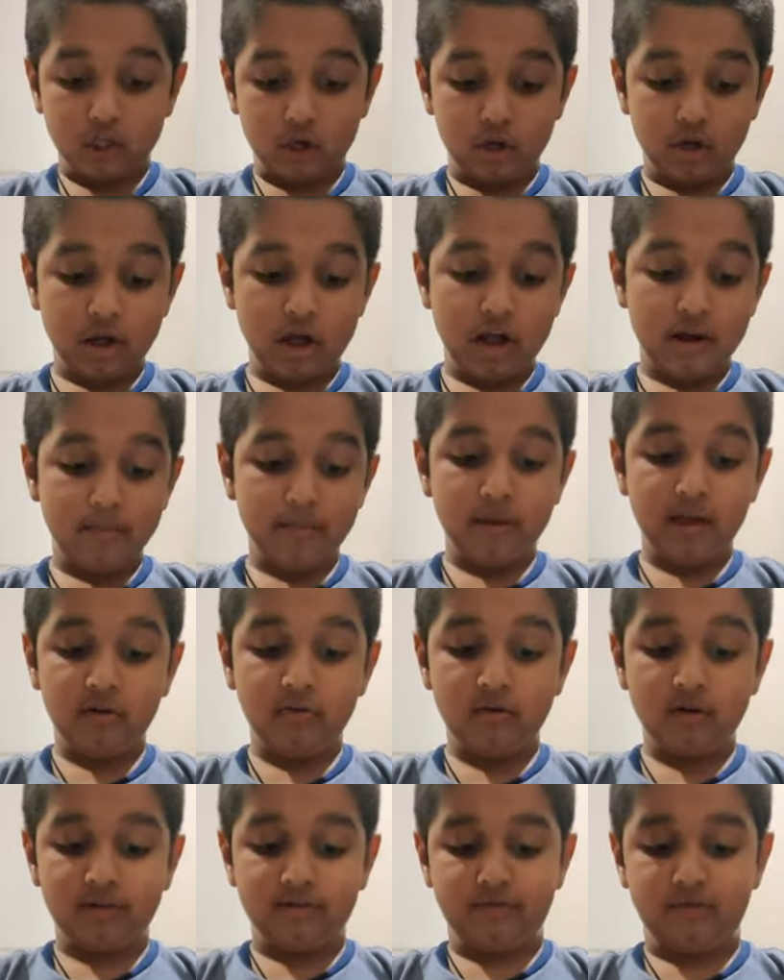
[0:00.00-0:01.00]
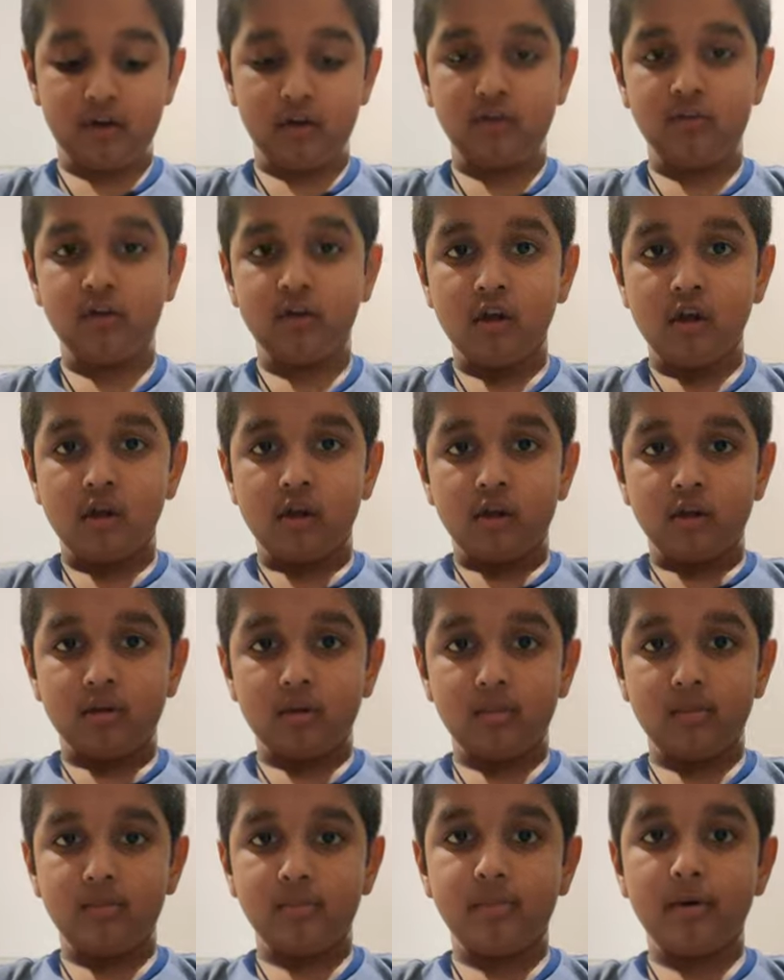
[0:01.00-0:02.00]
Show you how to make one of those.
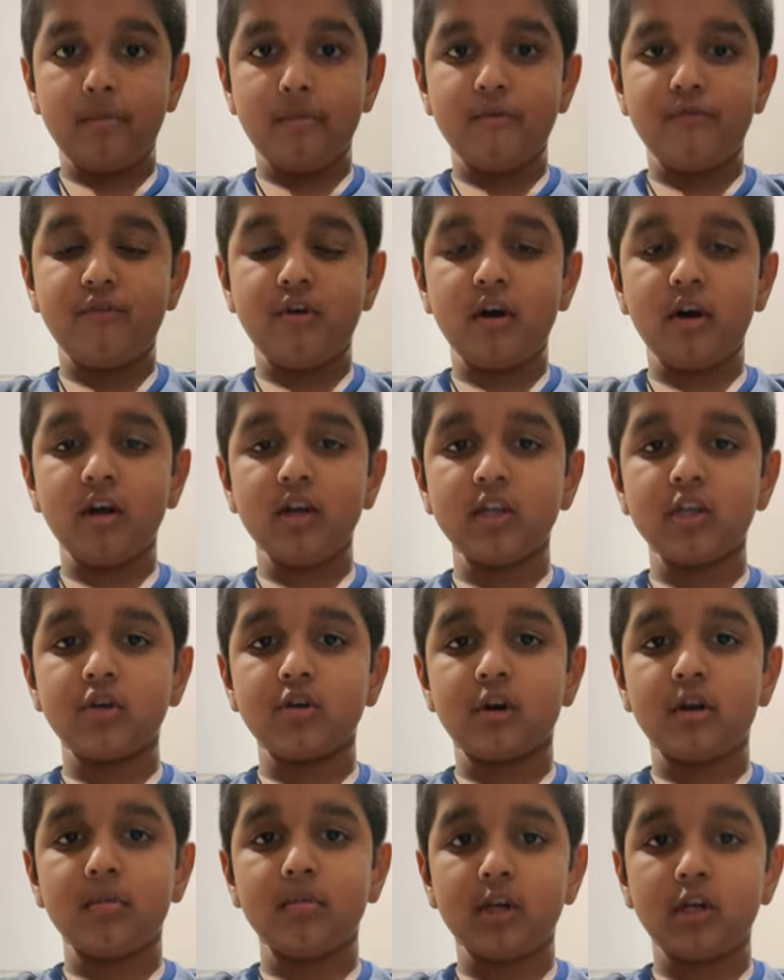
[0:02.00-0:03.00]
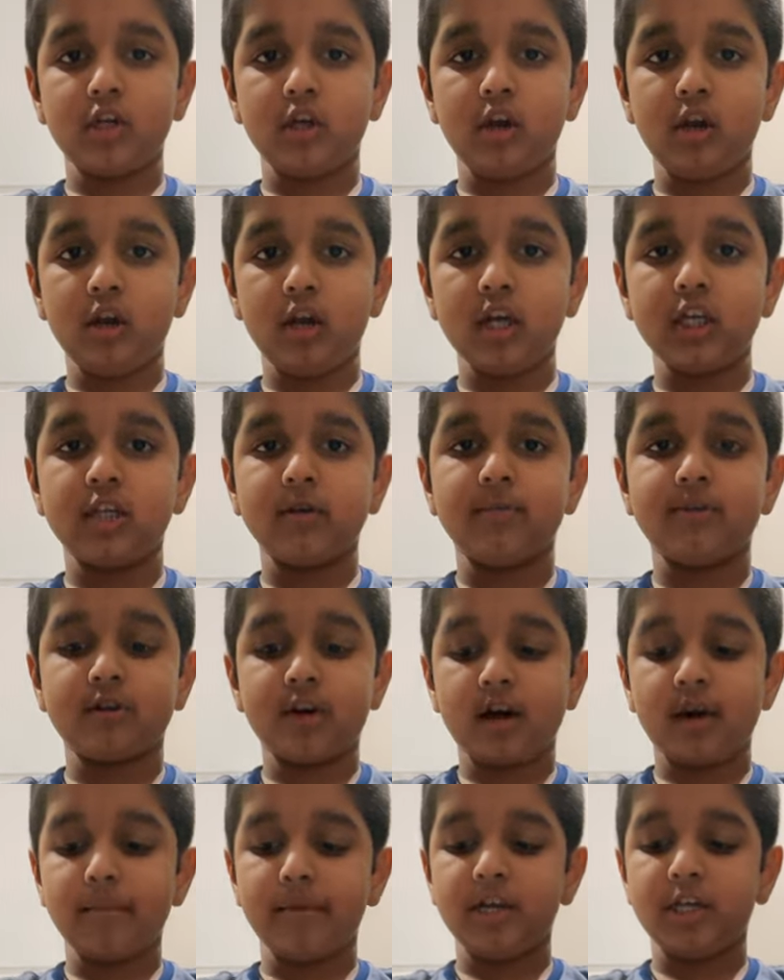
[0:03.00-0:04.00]
So, but before I get started, make sure you guys
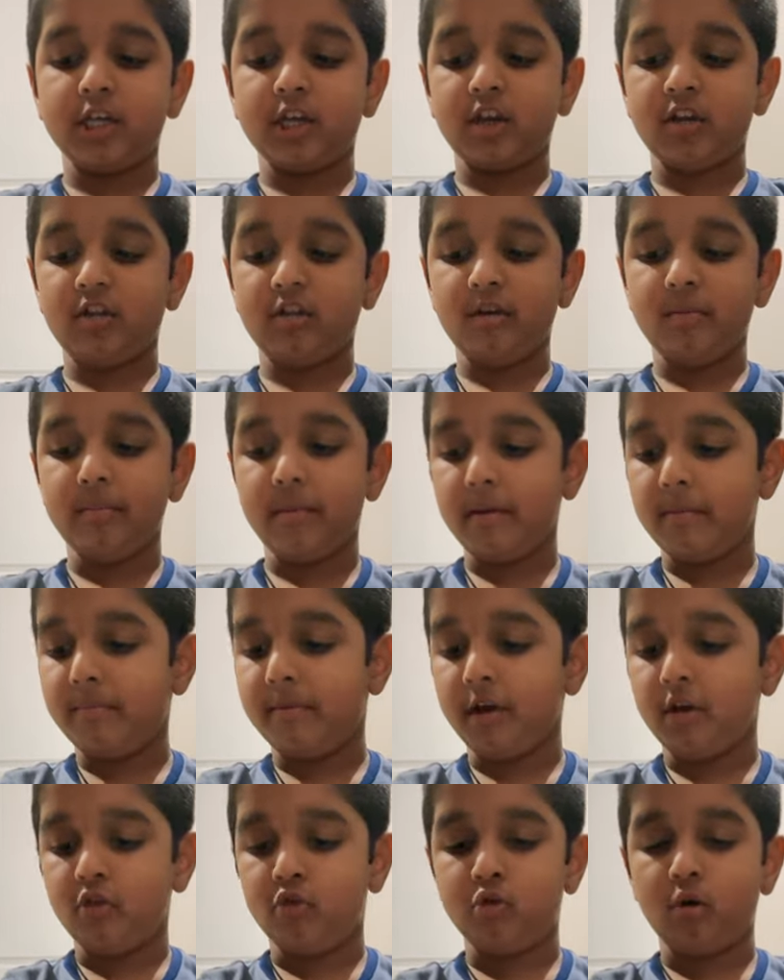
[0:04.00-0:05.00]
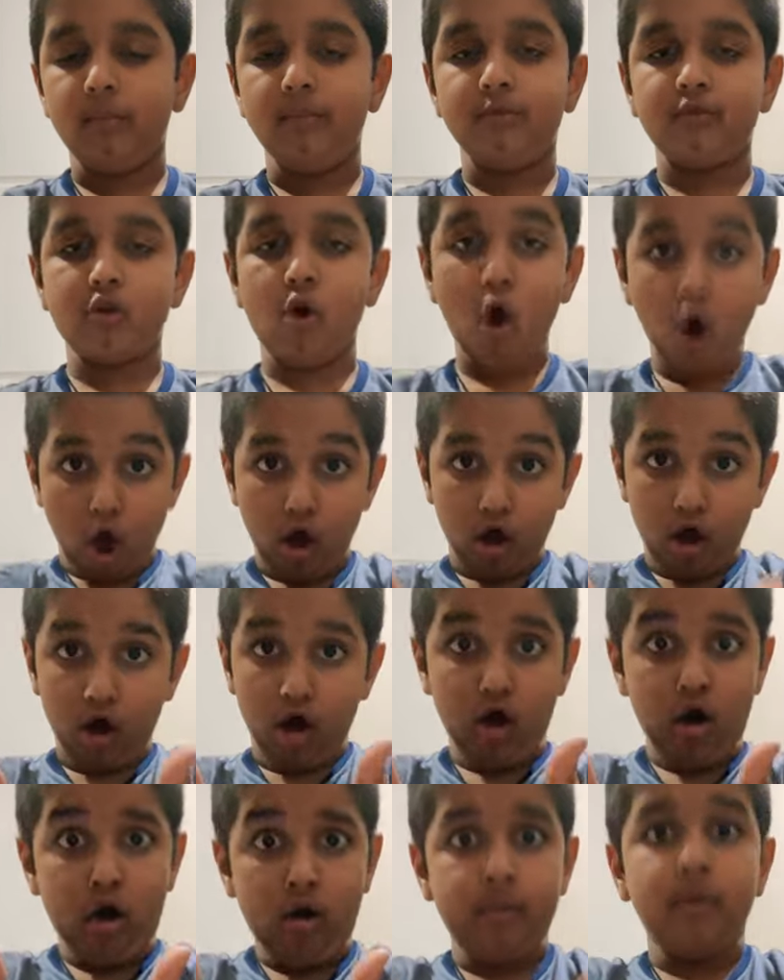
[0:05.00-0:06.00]
subscribe to my channel, give me a big thumbs
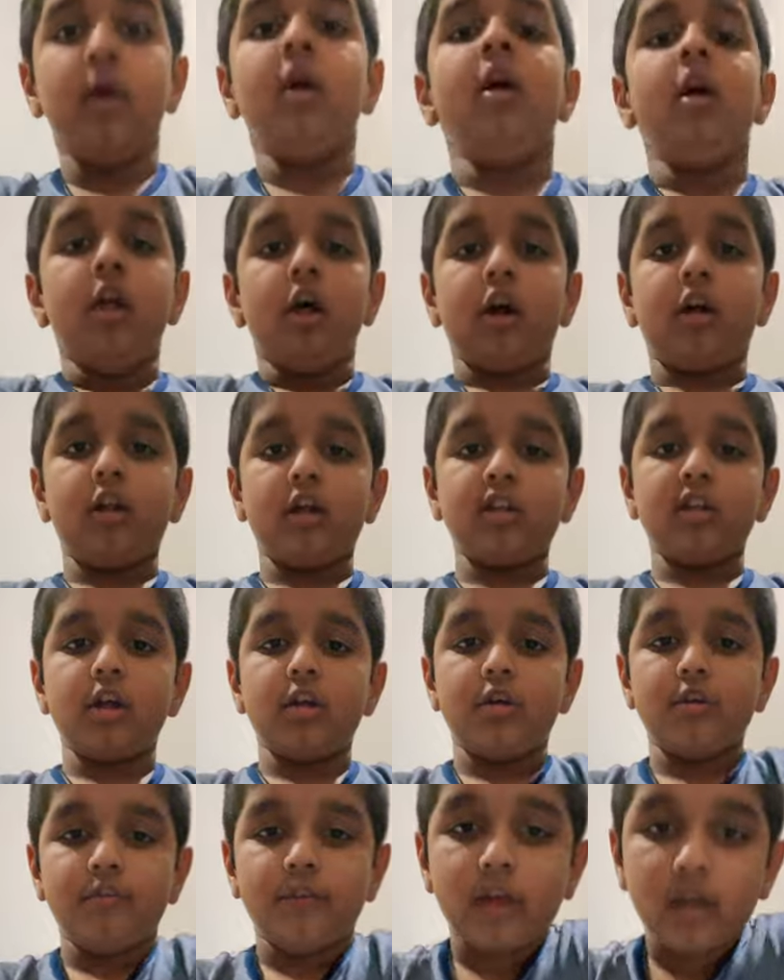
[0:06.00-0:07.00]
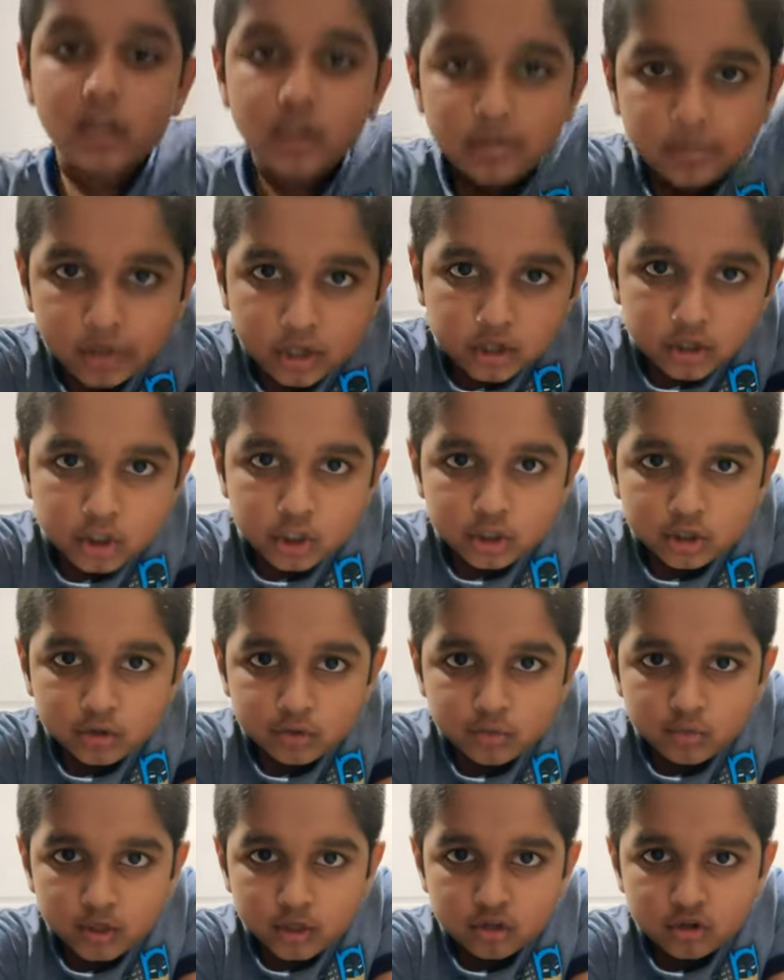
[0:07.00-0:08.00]
up, click that notification bell,
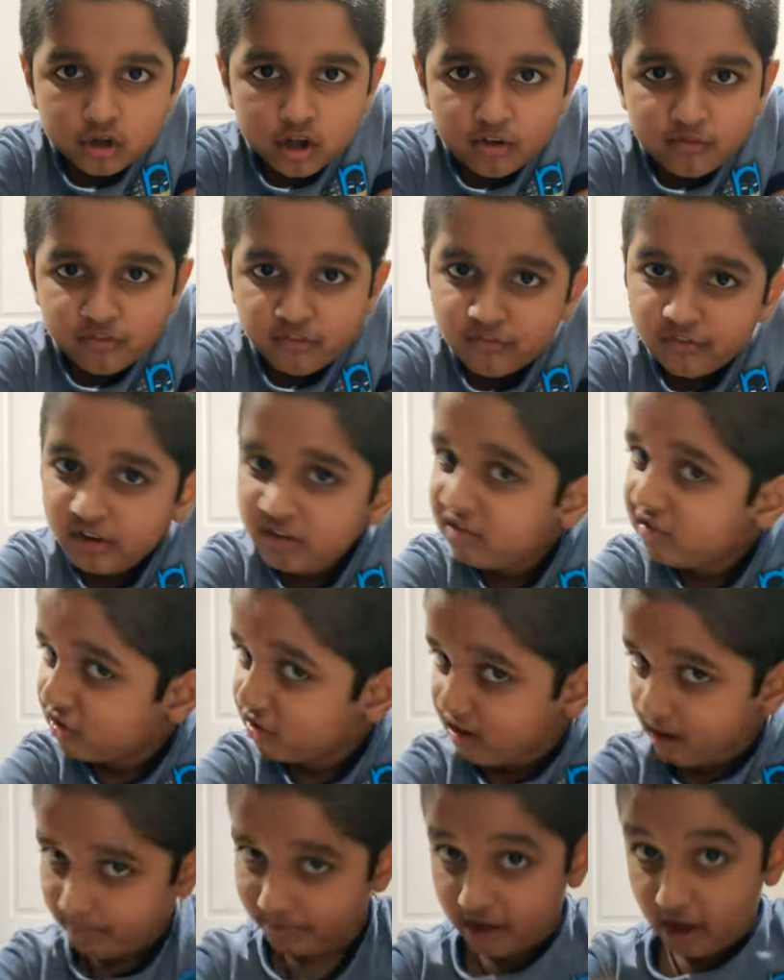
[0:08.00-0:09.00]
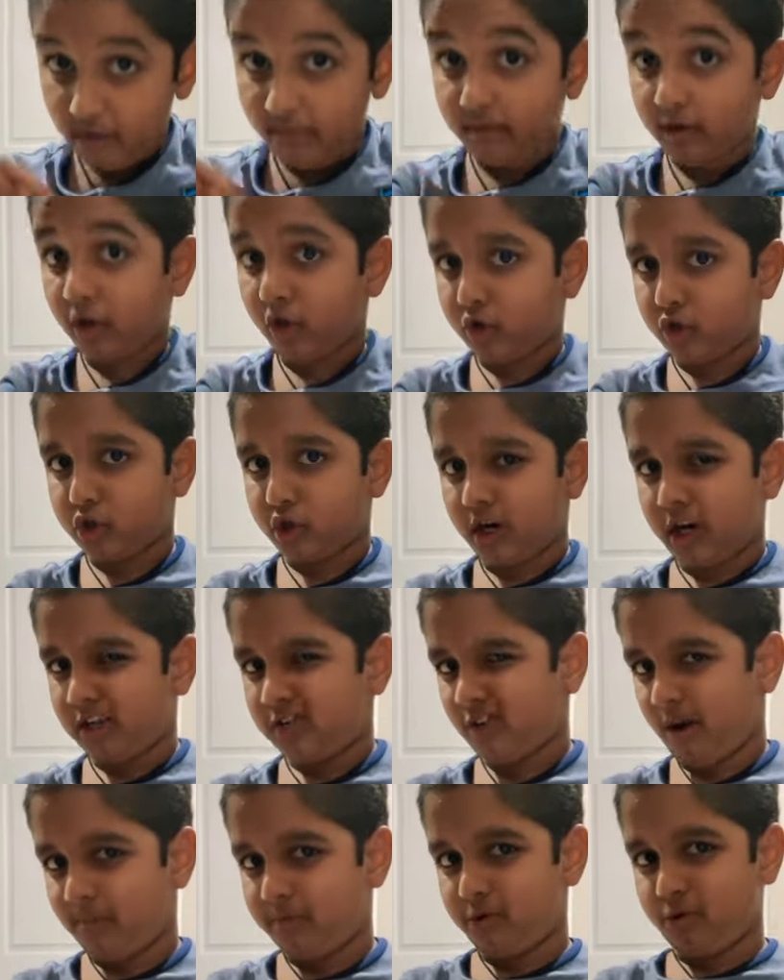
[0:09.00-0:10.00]
share this video to all your friends, and comment down below.
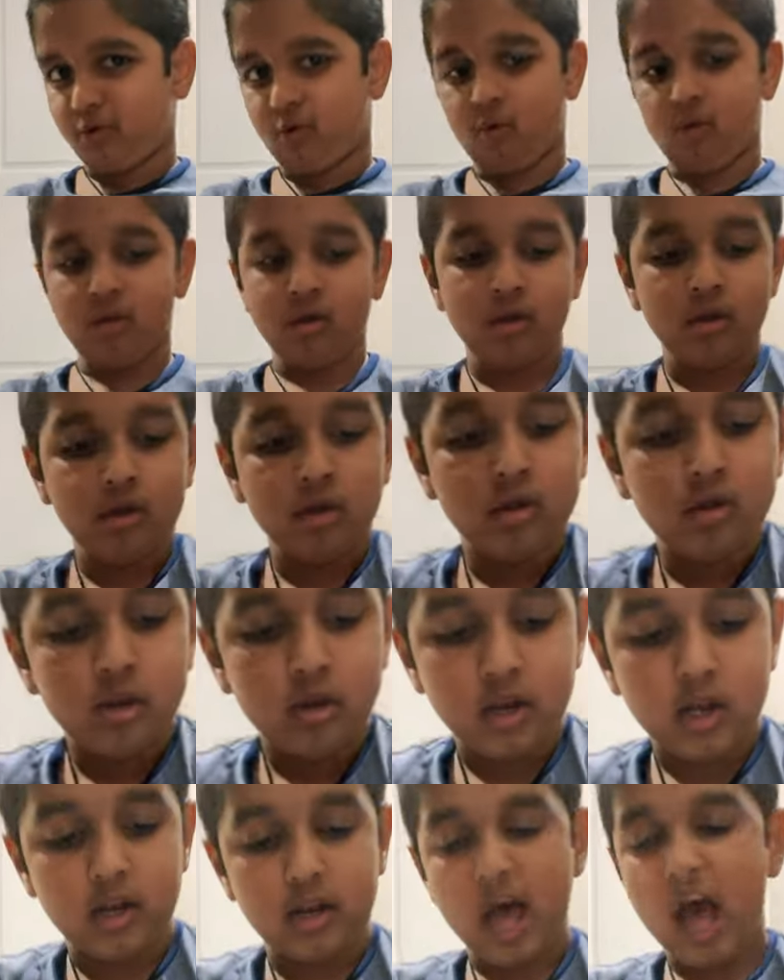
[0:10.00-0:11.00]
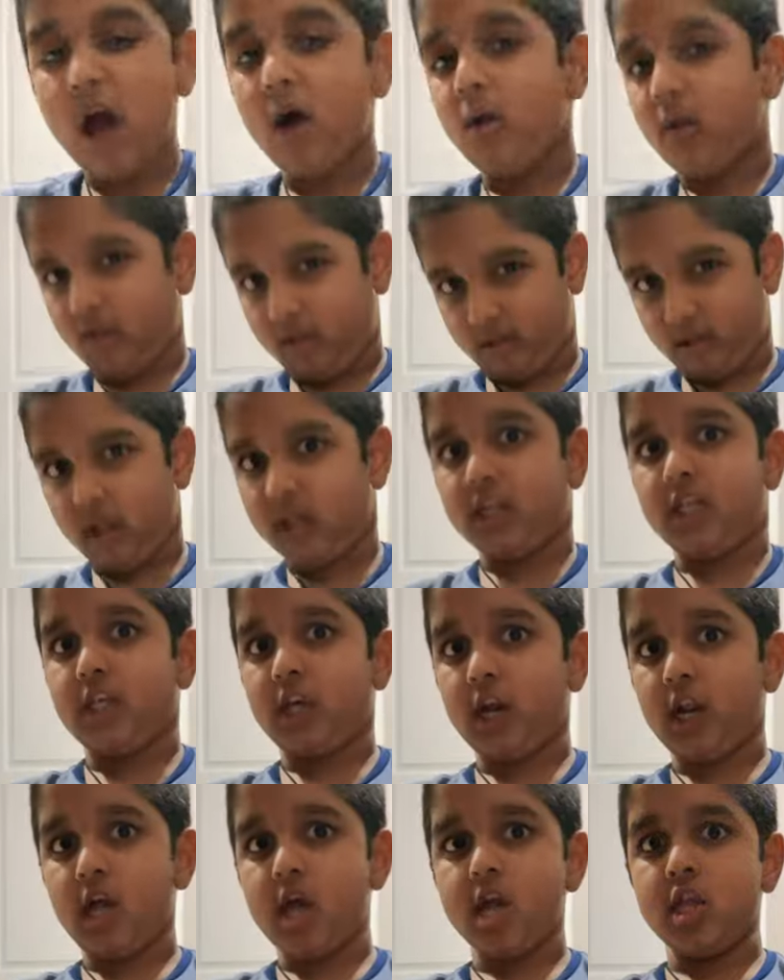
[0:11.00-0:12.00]
Sharing is optional. Now,
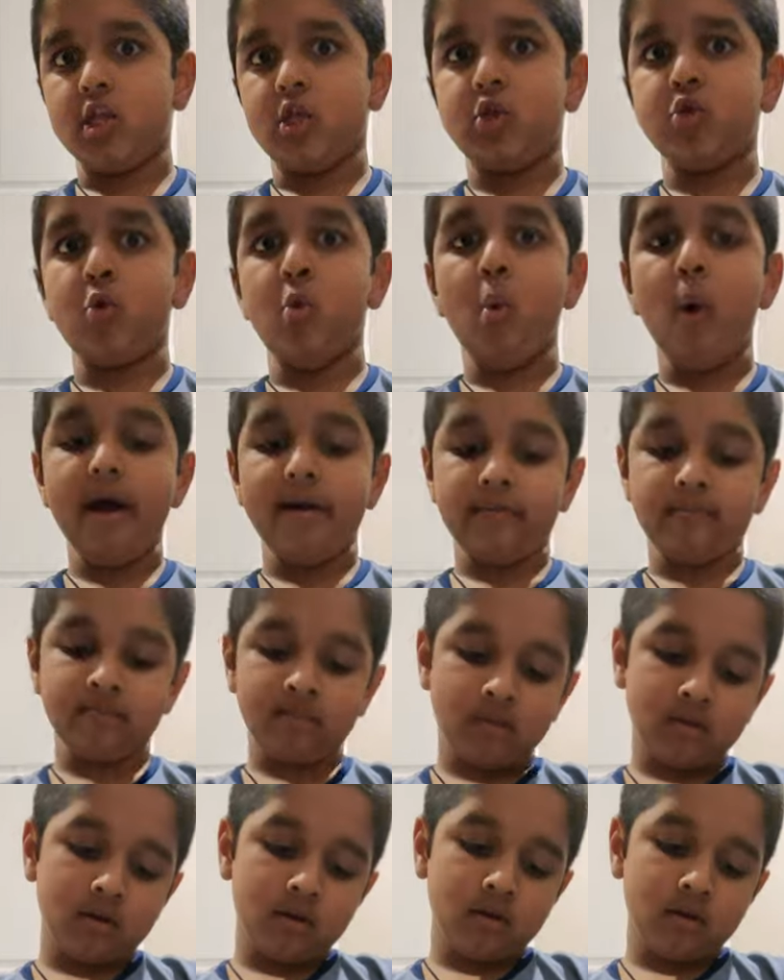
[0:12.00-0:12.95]
let's get into it.